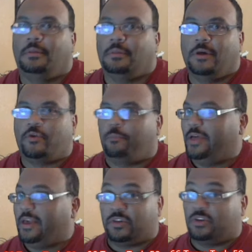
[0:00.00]
Unless you're
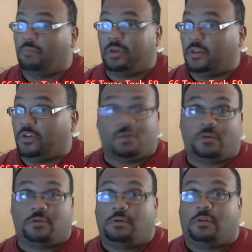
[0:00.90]
playing against somebody that
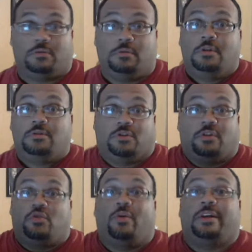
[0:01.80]
just
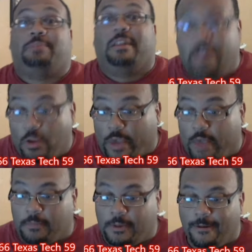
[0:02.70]
doesn't know how to play a video game.